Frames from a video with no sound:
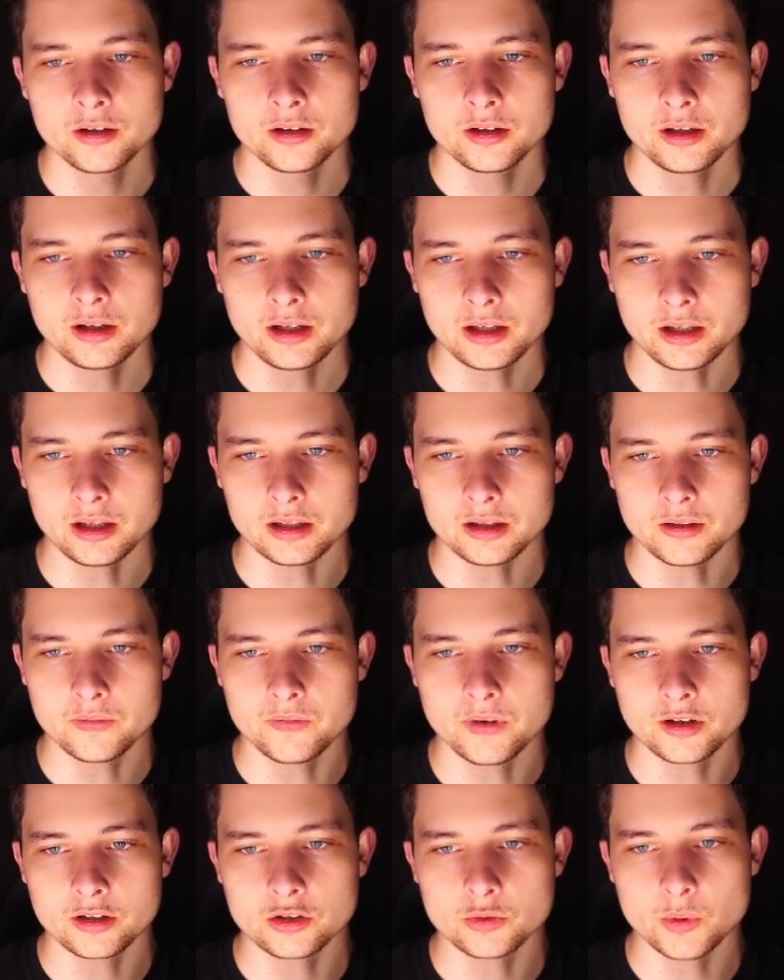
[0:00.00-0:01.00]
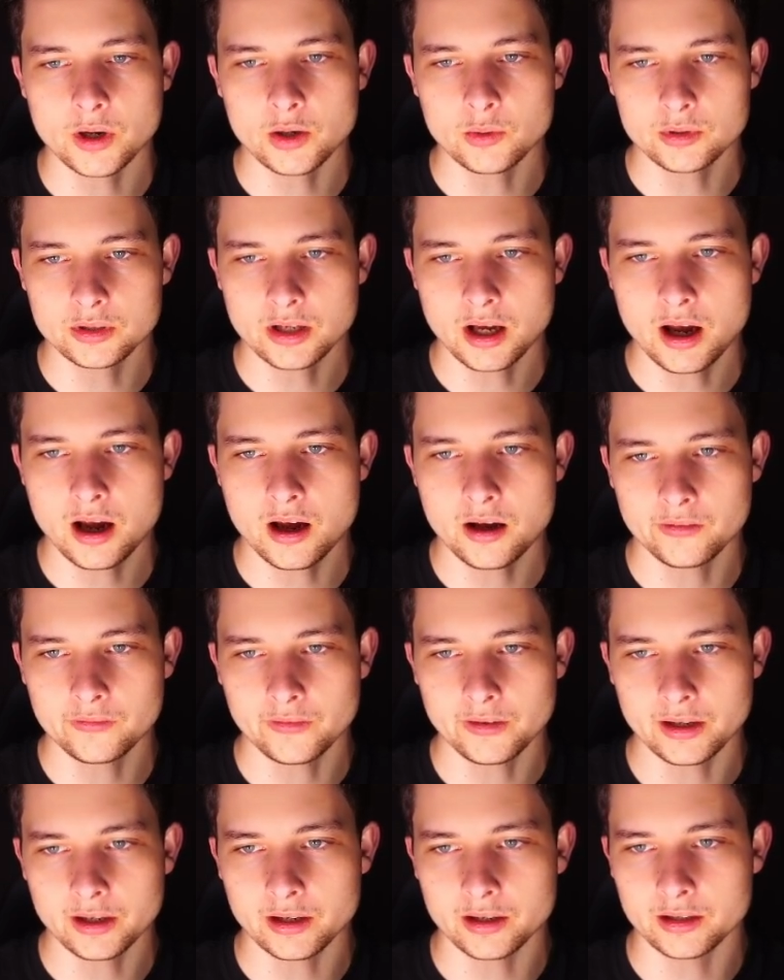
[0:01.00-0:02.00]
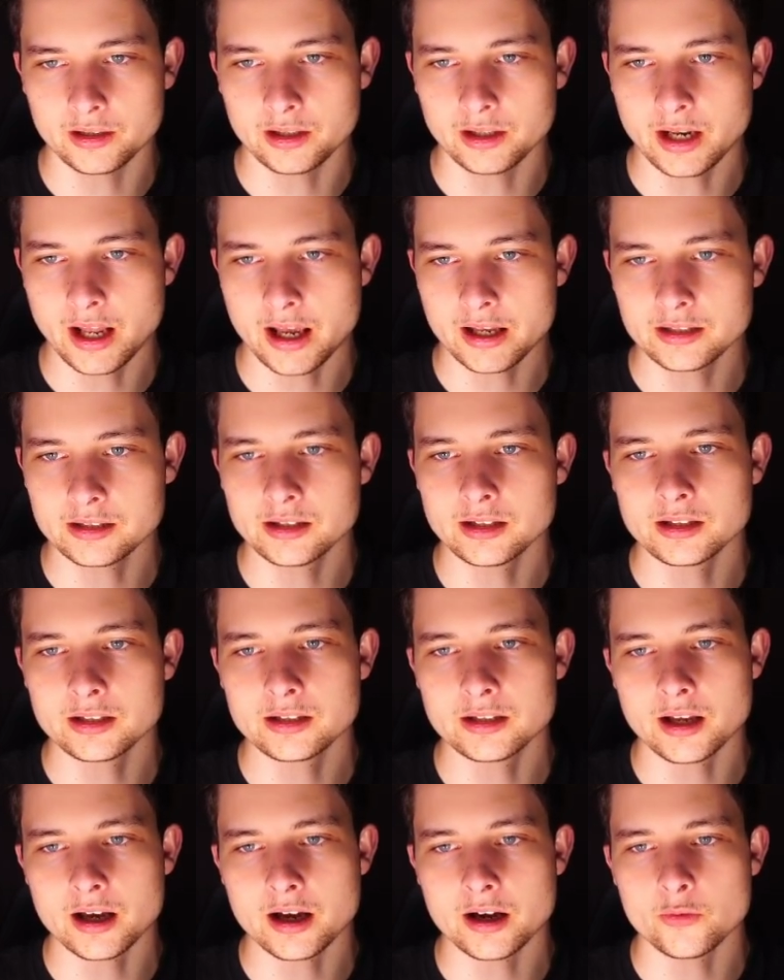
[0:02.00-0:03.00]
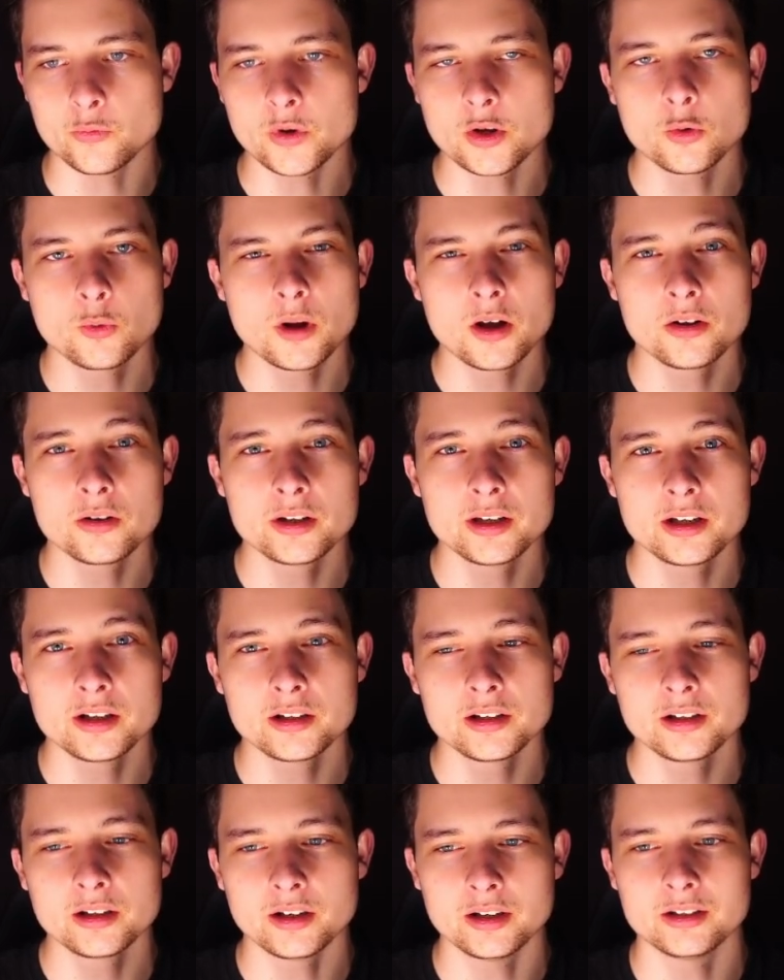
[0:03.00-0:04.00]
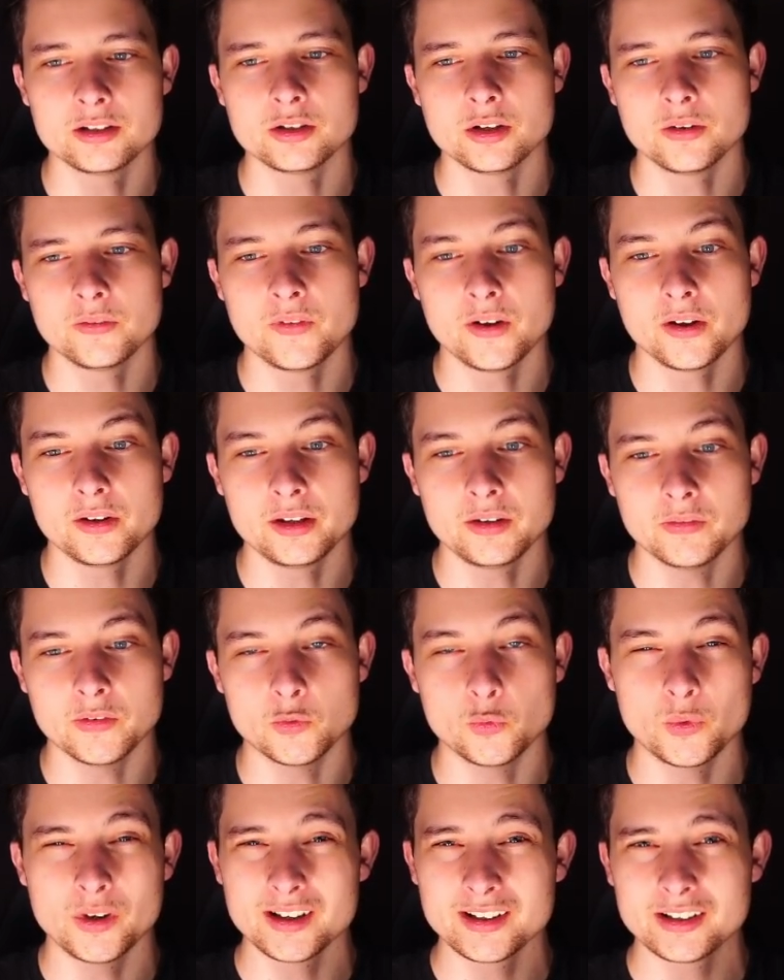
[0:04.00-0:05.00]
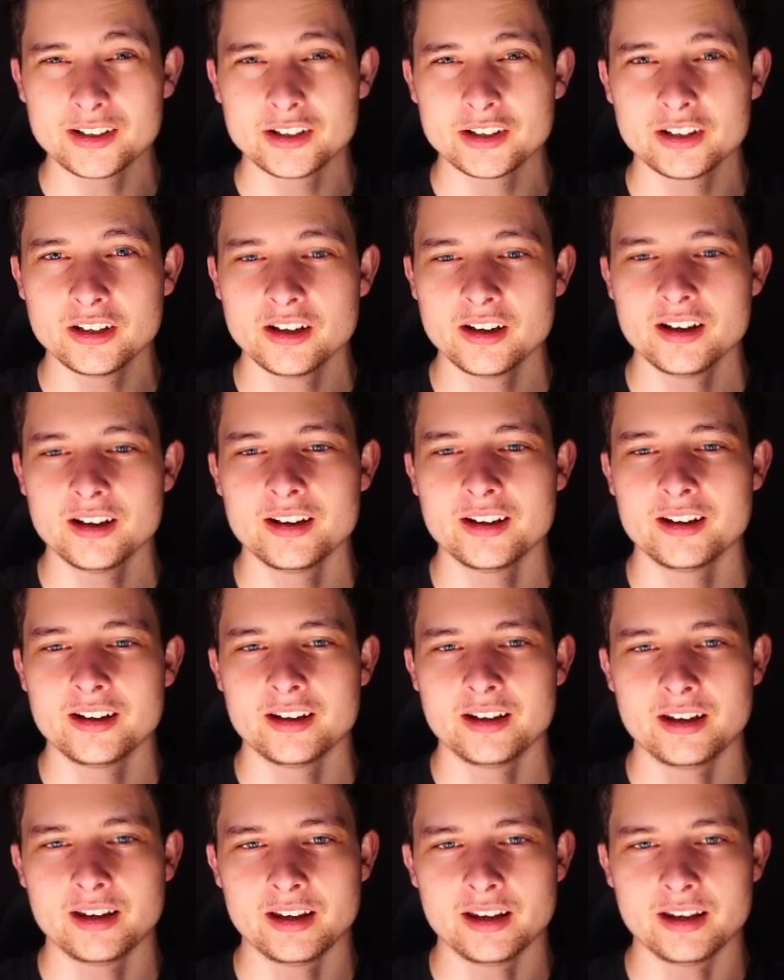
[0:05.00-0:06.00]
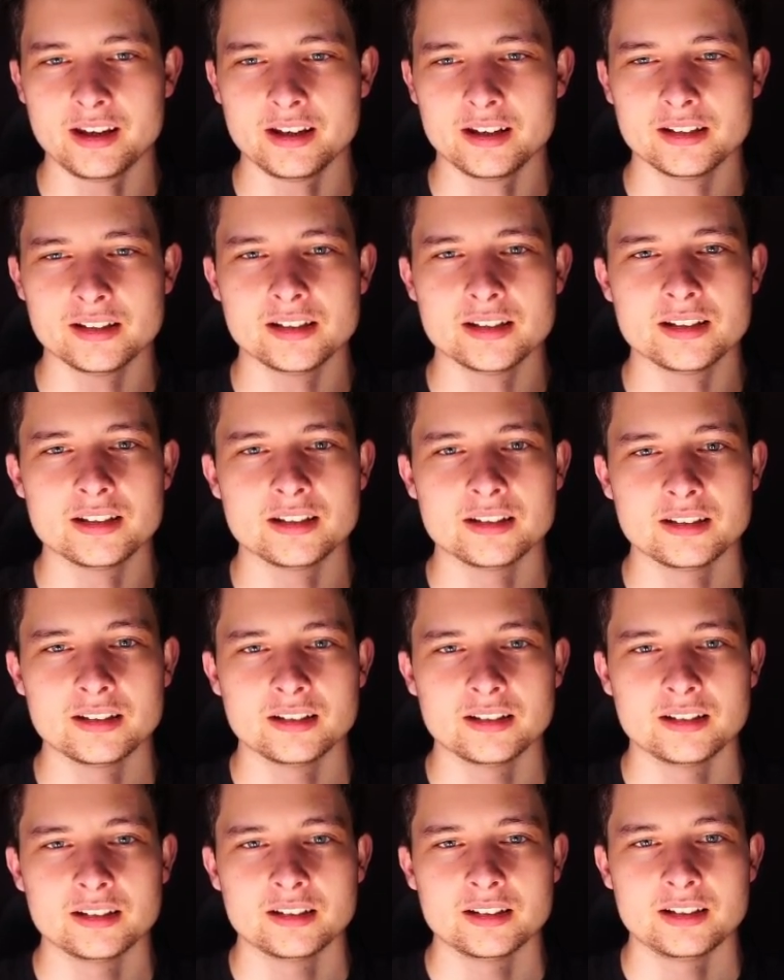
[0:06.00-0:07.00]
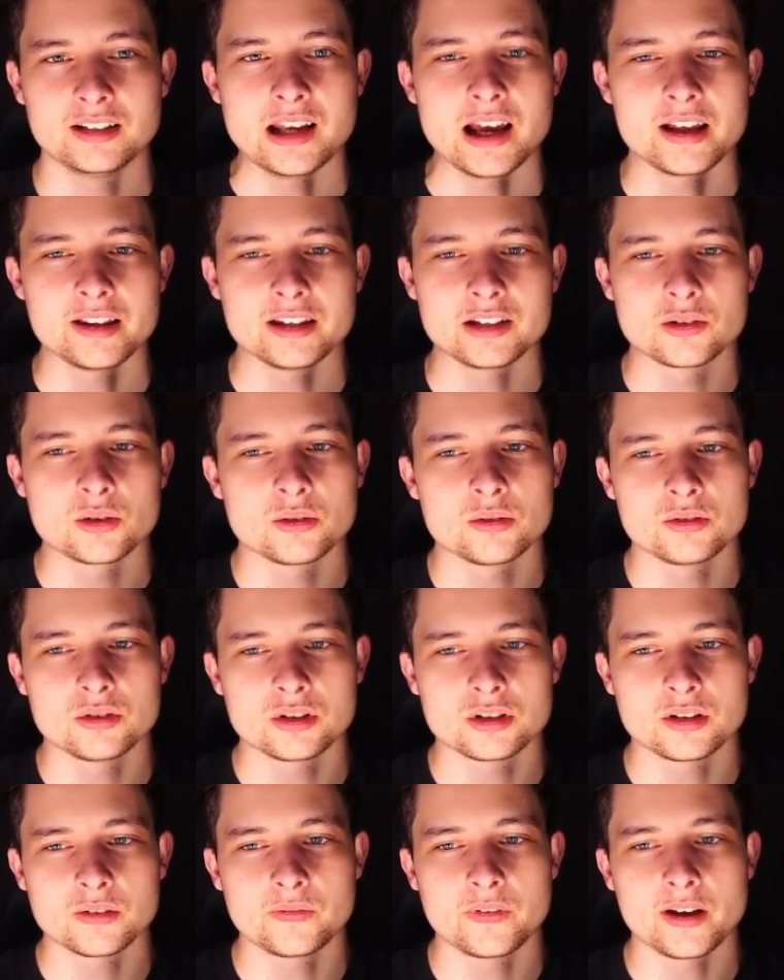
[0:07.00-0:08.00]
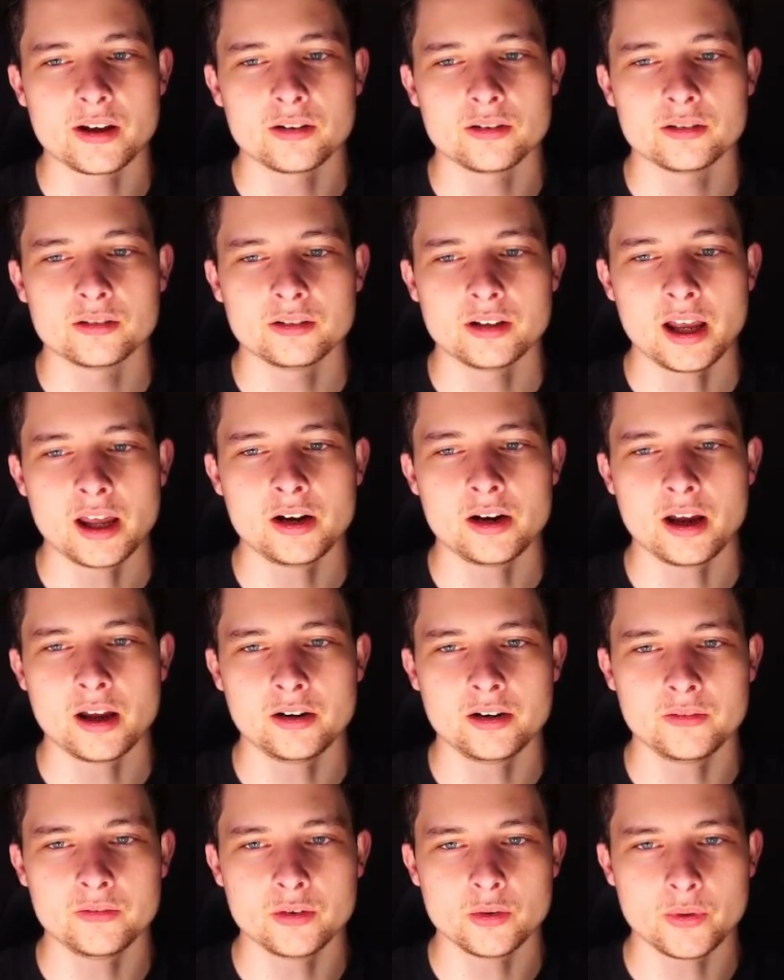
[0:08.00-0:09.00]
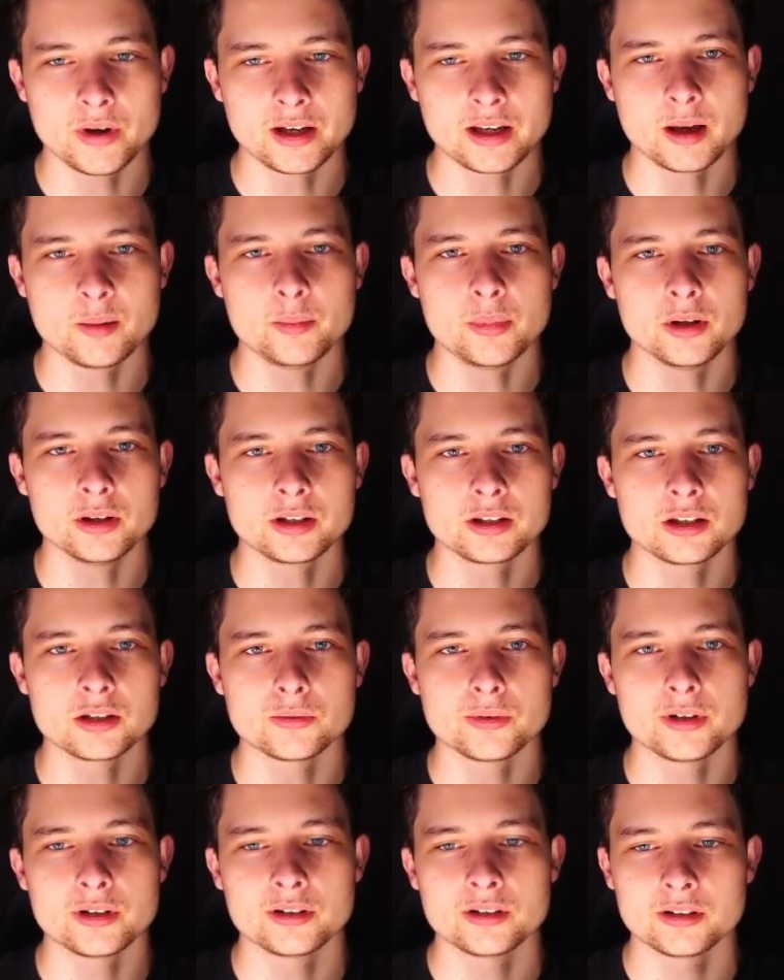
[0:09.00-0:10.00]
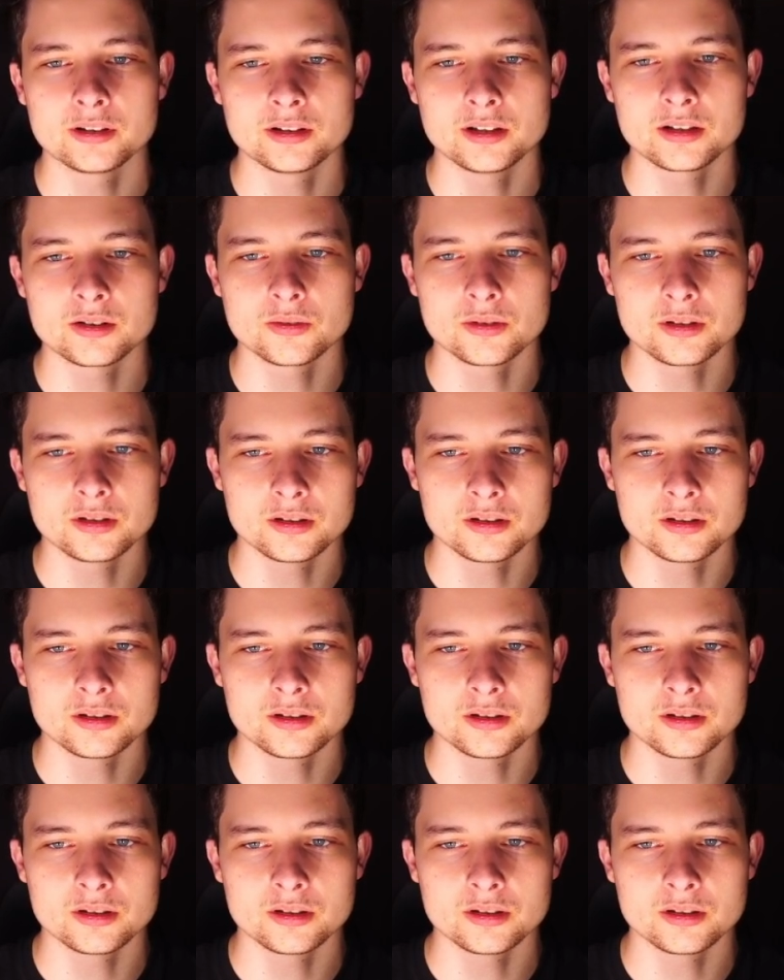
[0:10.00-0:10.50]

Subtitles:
and the feng shui was off, and it has this wheel well here, and so it felt even weirder. And yeah, this one was just a fail. I don't even know why I kept building this one. This one,